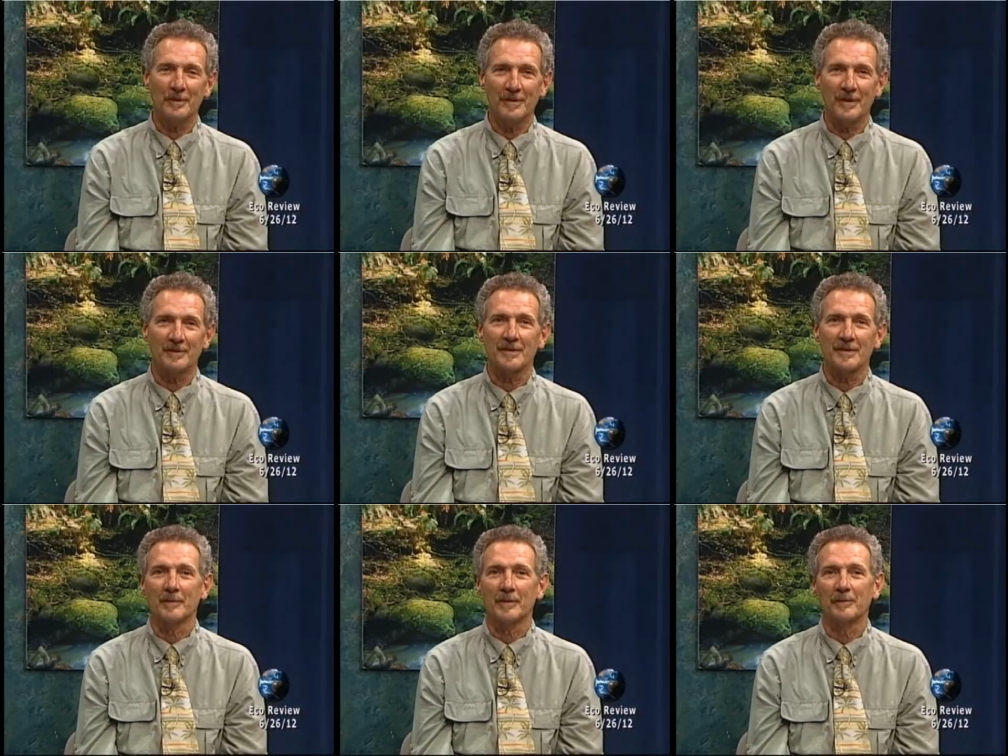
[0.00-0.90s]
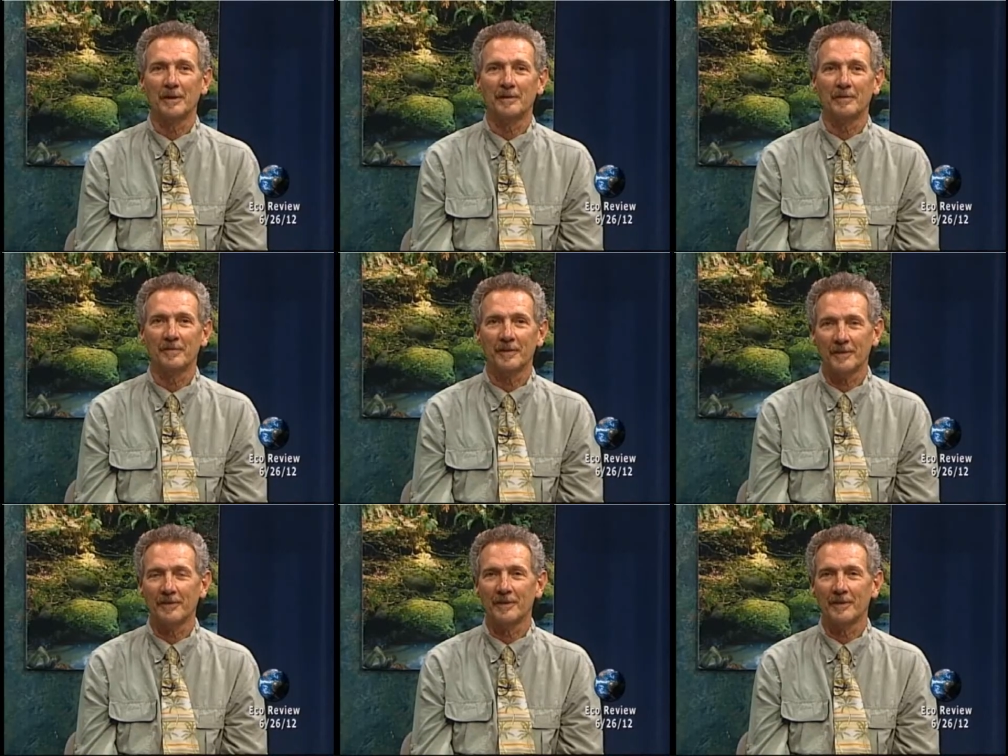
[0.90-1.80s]
It takes time to come in and fill
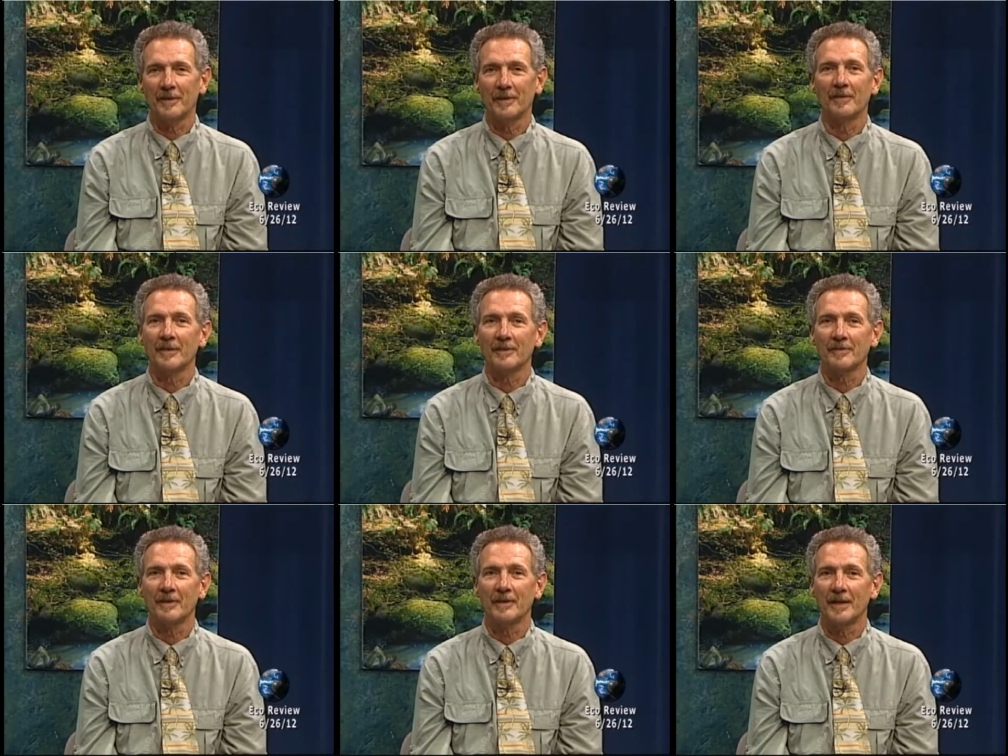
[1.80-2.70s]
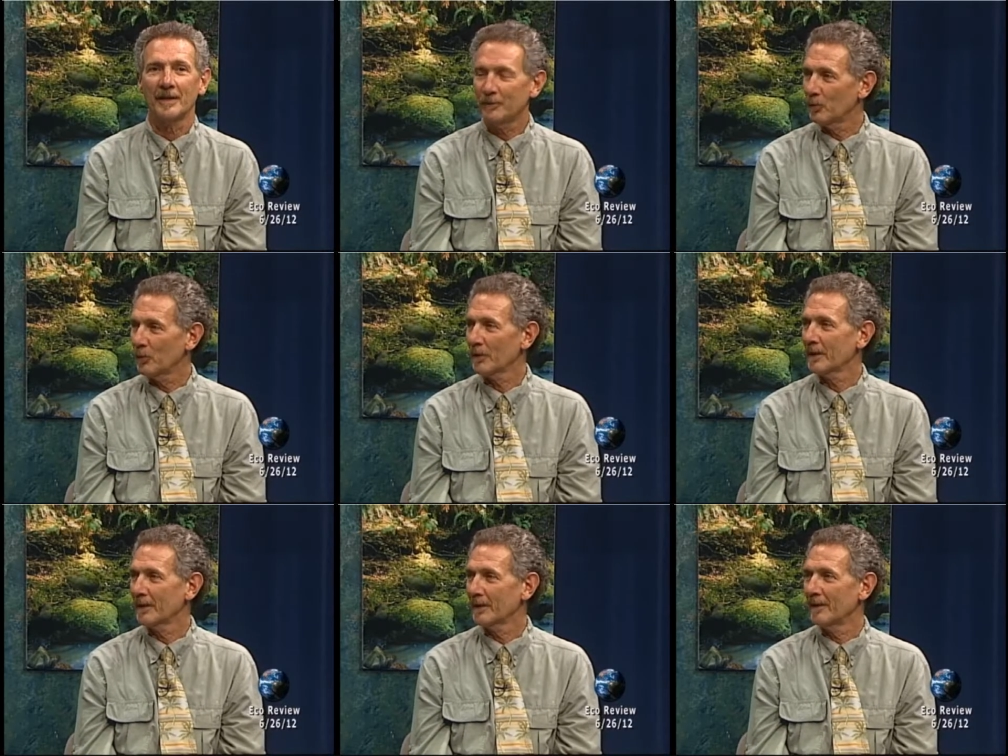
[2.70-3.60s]
us in on things that he's
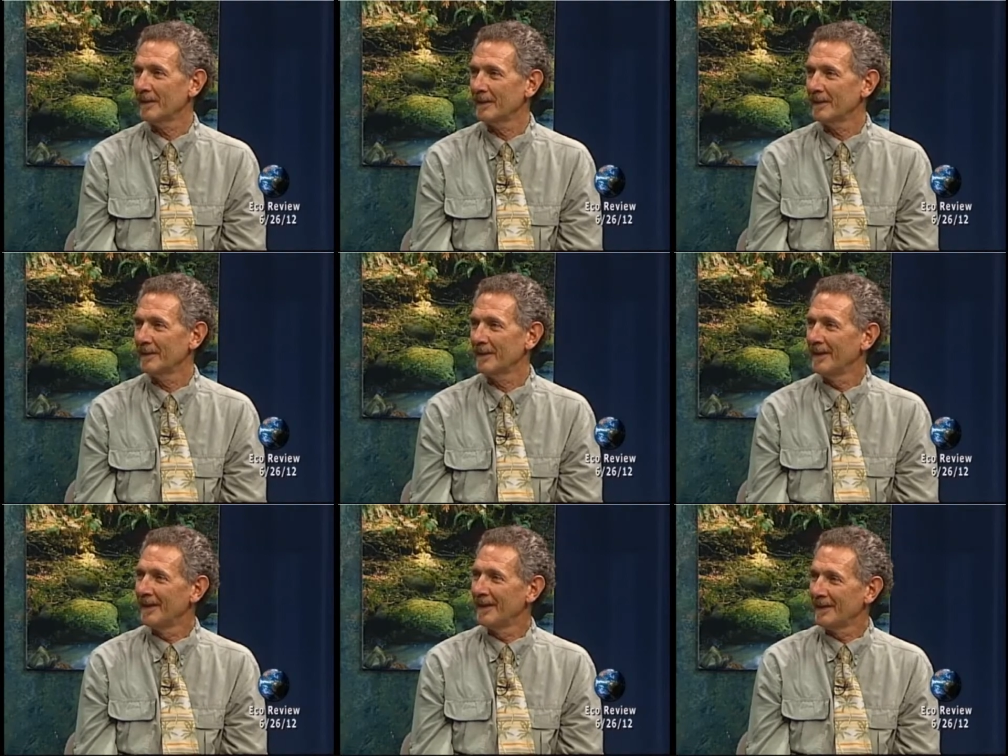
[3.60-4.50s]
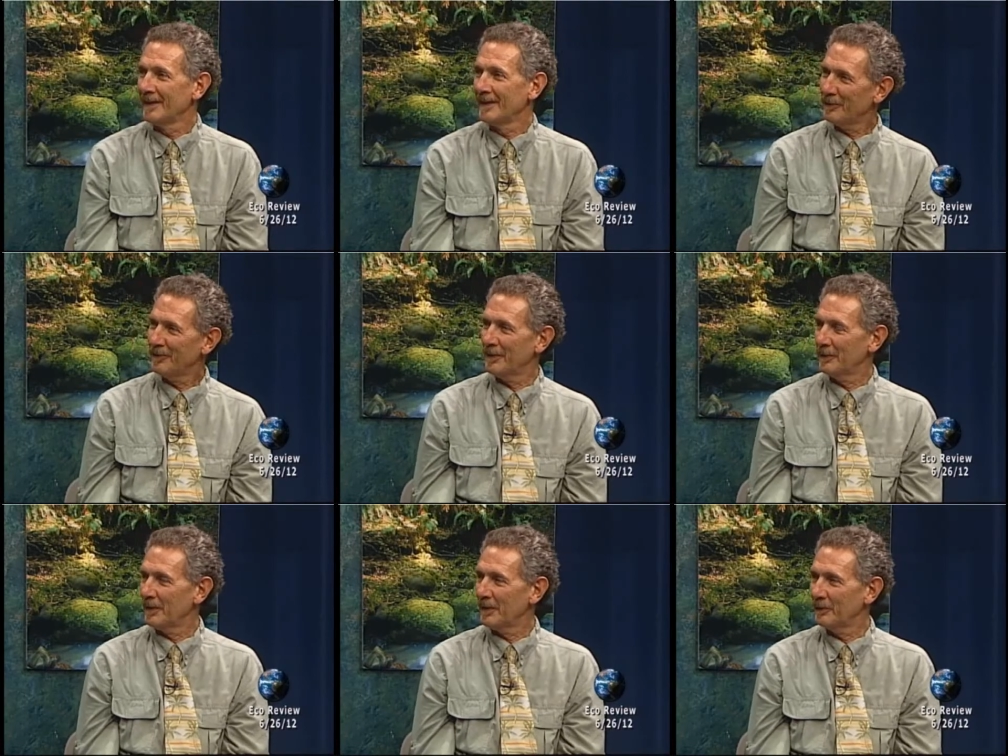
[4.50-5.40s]
working on. And Dave, there is a,
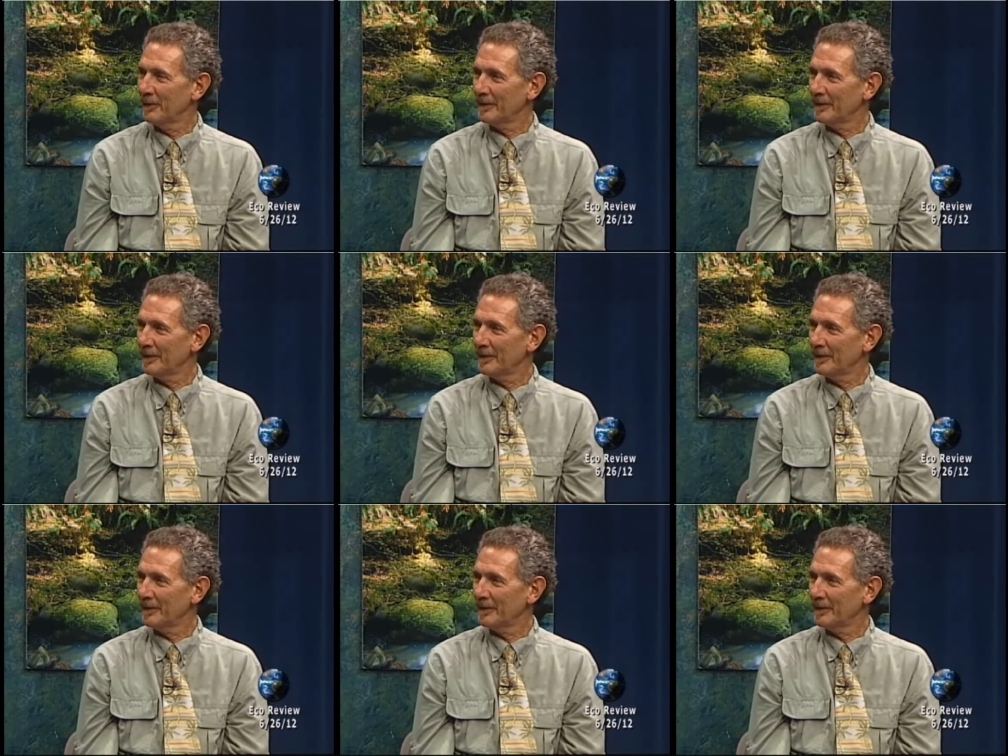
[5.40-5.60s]
a real